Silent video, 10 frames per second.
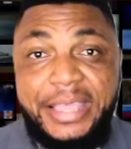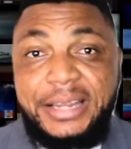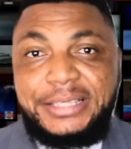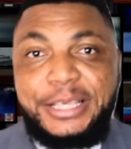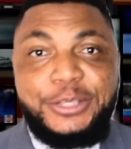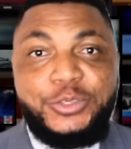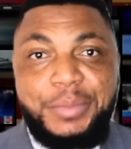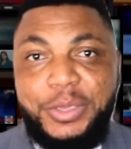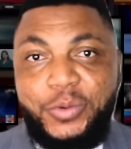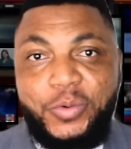Senzo
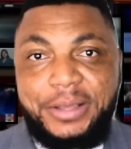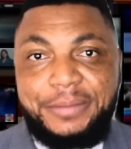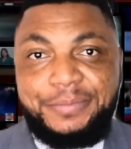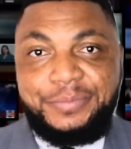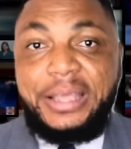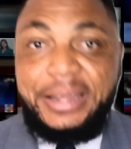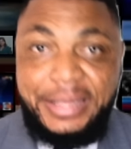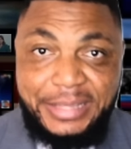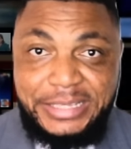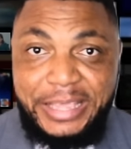Meyiwa.
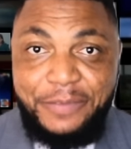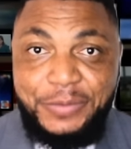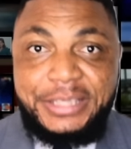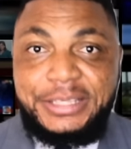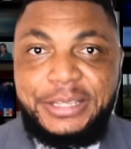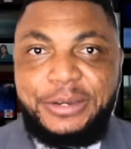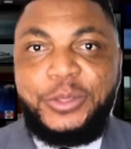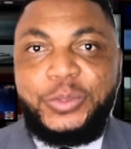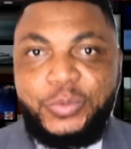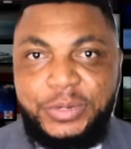Let us have listen
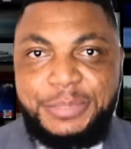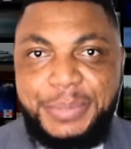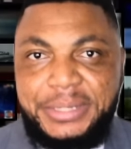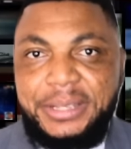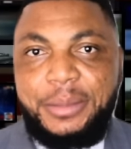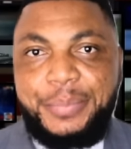to this particular